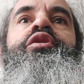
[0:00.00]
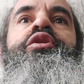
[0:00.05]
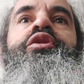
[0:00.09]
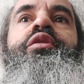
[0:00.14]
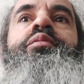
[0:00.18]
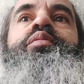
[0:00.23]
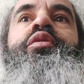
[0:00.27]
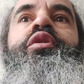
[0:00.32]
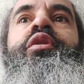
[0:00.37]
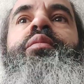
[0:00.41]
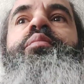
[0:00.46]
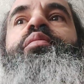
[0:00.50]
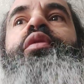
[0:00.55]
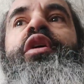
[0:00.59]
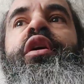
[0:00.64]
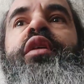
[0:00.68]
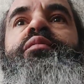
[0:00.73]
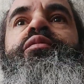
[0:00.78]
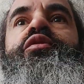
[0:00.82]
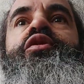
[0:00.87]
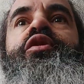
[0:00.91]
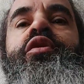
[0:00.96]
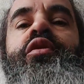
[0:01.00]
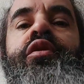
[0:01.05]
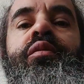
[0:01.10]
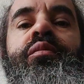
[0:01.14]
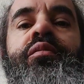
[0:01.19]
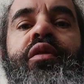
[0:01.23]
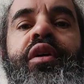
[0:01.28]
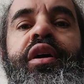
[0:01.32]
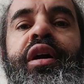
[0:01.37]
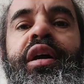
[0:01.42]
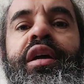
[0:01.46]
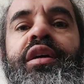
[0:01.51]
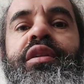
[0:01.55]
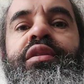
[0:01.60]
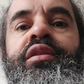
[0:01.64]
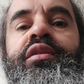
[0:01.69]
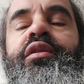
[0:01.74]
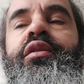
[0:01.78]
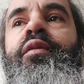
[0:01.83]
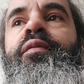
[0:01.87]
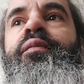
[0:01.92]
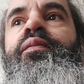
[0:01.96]
She put a pump to her
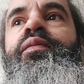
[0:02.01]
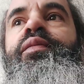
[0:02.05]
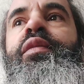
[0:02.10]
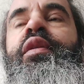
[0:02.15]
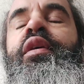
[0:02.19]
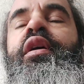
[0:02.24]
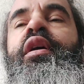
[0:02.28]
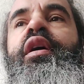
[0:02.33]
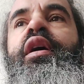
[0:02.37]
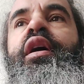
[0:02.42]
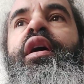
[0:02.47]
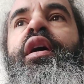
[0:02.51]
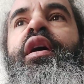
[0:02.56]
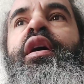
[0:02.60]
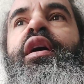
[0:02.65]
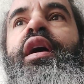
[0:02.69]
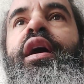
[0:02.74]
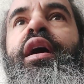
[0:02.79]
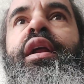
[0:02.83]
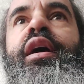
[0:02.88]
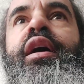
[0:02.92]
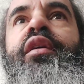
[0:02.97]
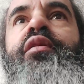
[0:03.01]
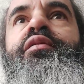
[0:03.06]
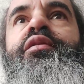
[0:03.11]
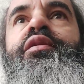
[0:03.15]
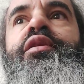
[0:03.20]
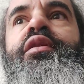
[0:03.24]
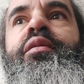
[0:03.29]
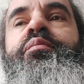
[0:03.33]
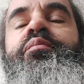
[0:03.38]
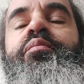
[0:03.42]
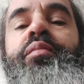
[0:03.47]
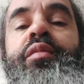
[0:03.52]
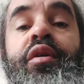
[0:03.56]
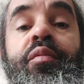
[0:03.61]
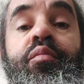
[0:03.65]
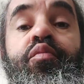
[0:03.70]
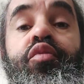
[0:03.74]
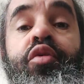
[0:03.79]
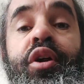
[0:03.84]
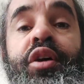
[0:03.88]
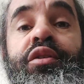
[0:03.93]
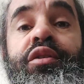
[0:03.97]
breast and got out some
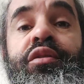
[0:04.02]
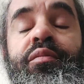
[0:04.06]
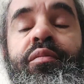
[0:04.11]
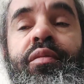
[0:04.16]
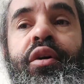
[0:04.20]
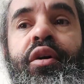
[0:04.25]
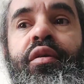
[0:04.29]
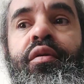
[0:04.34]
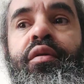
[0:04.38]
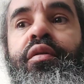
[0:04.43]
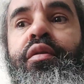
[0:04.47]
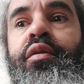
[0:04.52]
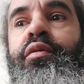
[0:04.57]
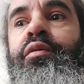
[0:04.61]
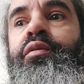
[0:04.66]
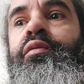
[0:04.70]
breast milk